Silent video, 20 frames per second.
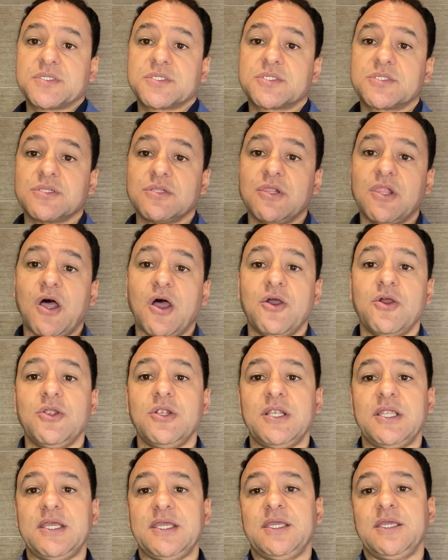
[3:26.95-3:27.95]

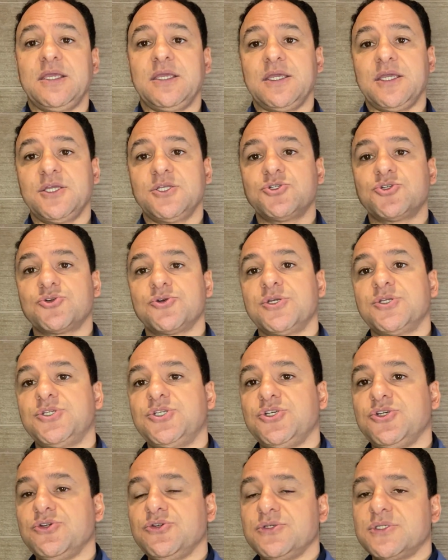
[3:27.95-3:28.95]
slowly
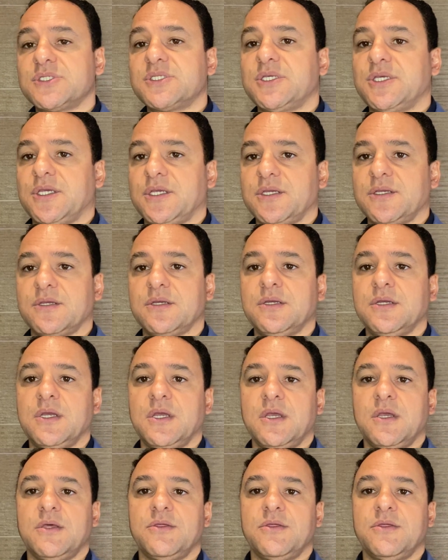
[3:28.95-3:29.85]
introducing